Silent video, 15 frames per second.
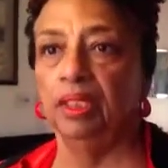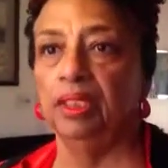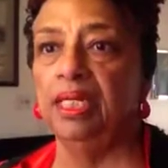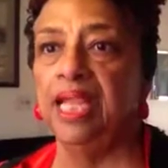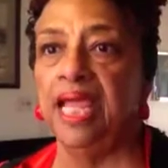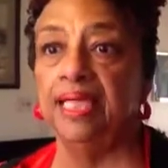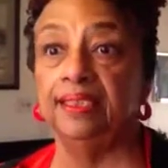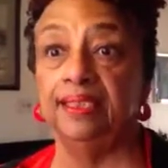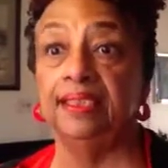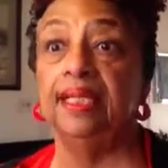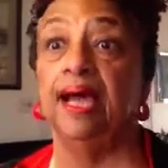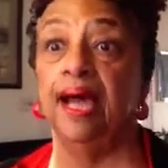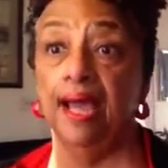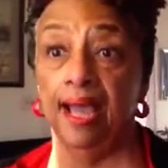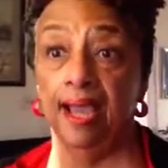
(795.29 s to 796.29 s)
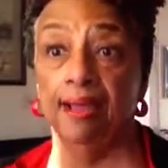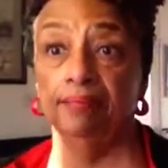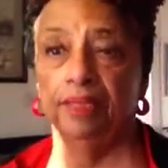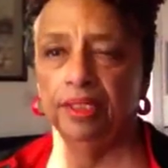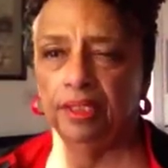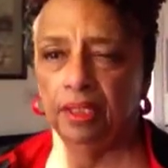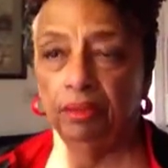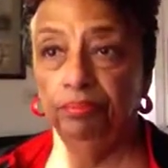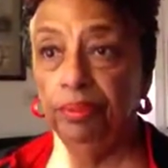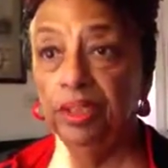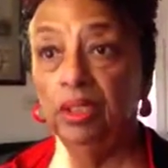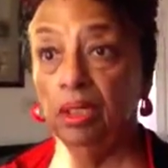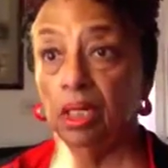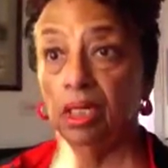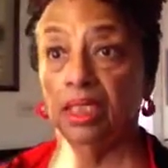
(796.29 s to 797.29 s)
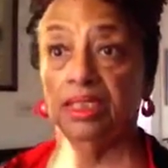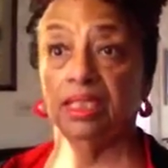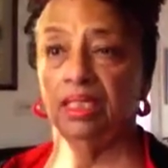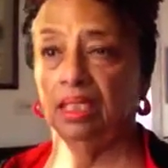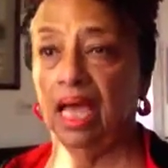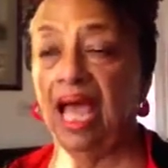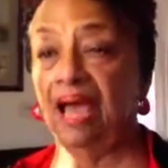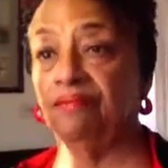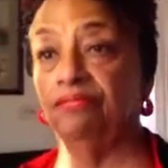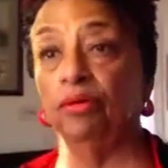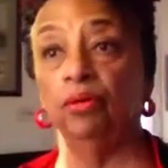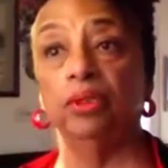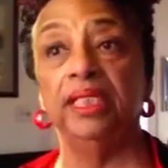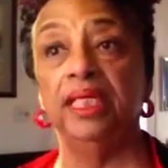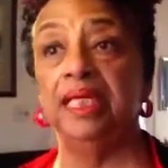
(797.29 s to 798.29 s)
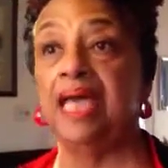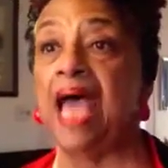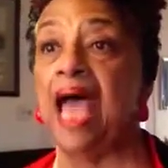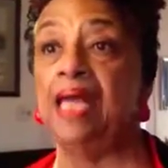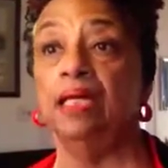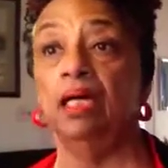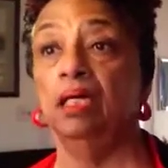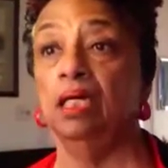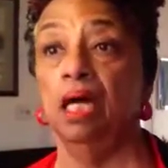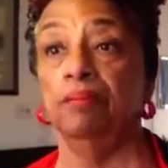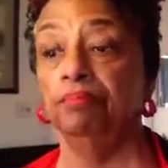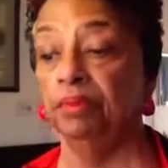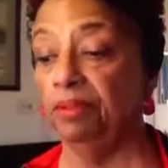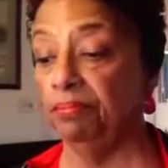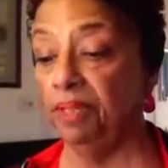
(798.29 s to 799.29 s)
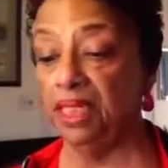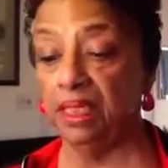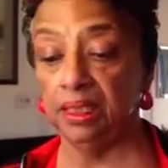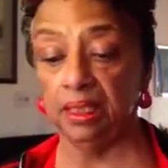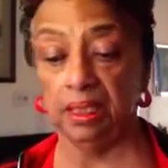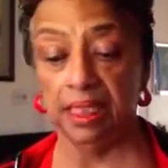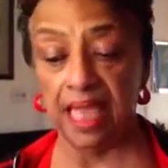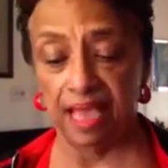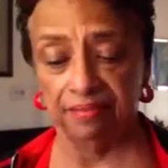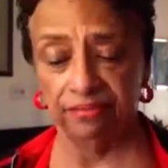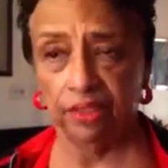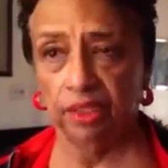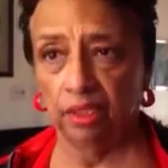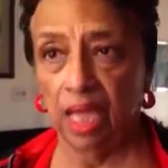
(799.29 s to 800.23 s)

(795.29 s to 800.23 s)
next time because I've only got a couple of minutes left.